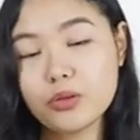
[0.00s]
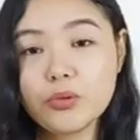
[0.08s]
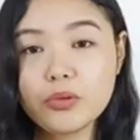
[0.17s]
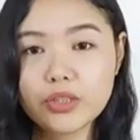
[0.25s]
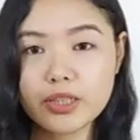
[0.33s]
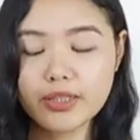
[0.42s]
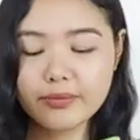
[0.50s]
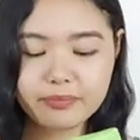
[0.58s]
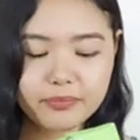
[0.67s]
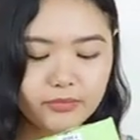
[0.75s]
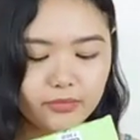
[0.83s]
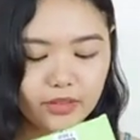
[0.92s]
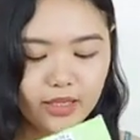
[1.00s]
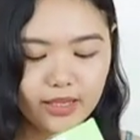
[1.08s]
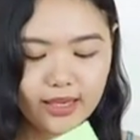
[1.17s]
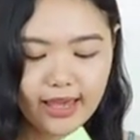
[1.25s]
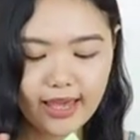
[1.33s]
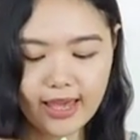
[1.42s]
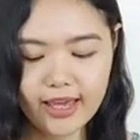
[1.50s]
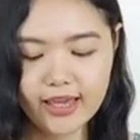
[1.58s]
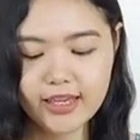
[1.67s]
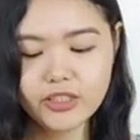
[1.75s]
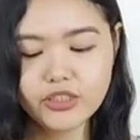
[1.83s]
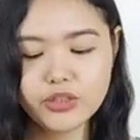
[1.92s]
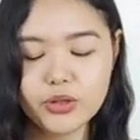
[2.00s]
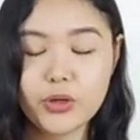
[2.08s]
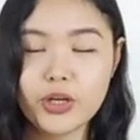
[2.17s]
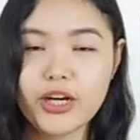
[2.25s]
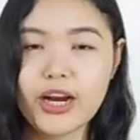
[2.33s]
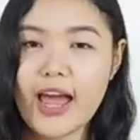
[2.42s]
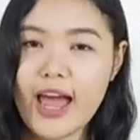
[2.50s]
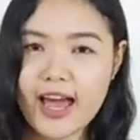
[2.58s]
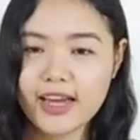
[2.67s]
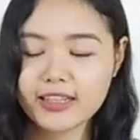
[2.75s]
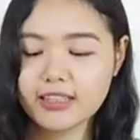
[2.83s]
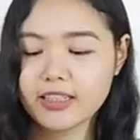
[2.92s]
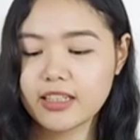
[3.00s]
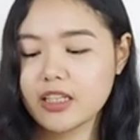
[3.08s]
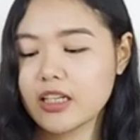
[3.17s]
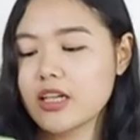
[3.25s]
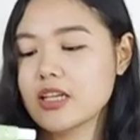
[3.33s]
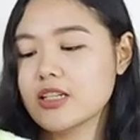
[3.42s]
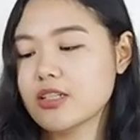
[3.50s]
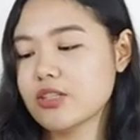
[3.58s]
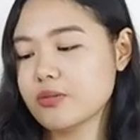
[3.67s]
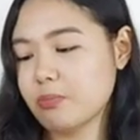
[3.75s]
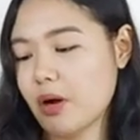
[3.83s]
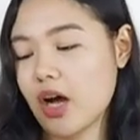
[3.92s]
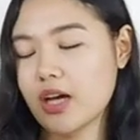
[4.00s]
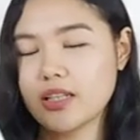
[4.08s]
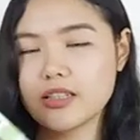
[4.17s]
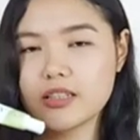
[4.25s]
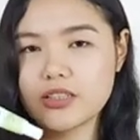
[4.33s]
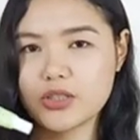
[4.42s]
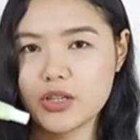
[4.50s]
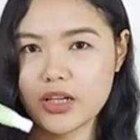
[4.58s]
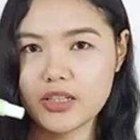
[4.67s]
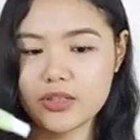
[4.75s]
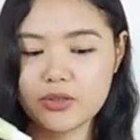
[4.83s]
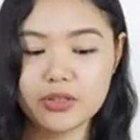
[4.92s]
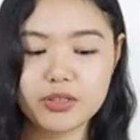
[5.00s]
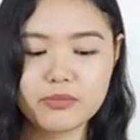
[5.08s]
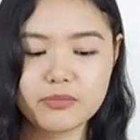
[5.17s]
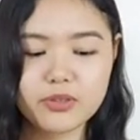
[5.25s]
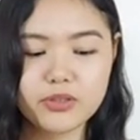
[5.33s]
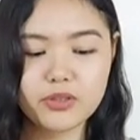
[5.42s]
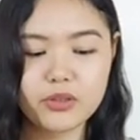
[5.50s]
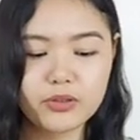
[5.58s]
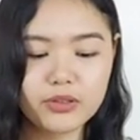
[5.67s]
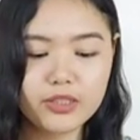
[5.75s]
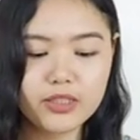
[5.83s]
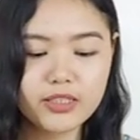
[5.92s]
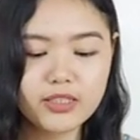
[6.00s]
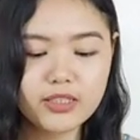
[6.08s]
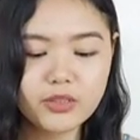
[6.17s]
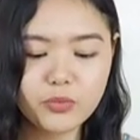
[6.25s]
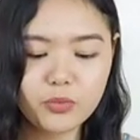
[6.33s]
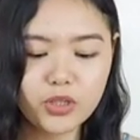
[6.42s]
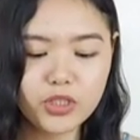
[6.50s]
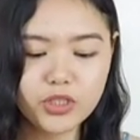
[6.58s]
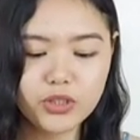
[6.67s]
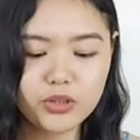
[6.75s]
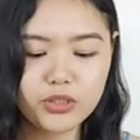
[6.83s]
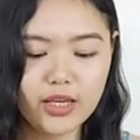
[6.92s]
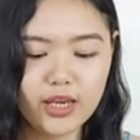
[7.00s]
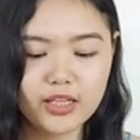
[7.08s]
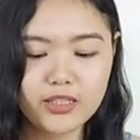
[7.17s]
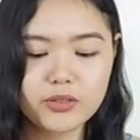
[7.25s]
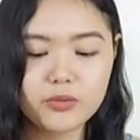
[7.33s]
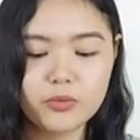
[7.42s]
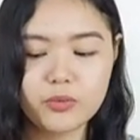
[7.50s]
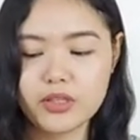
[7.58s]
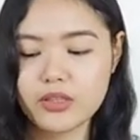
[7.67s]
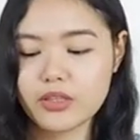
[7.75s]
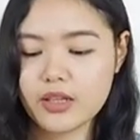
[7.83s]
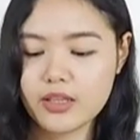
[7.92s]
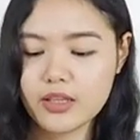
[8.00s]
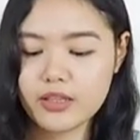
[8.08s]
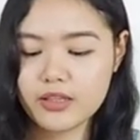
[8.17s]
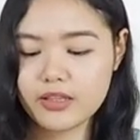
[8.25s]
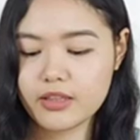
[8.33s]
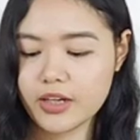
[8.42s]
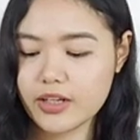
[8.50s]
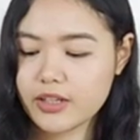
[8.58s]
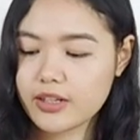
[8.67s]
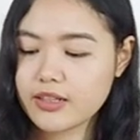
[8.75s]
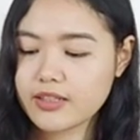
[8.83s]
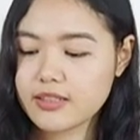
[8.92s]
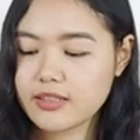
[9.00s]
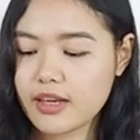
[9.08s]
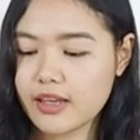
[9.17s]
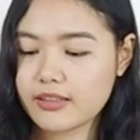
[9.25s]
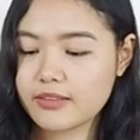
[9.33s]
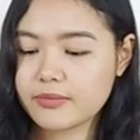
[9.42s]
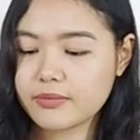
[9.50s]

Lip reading: toner, and your acne spot drying cream. So this is what you get with their set.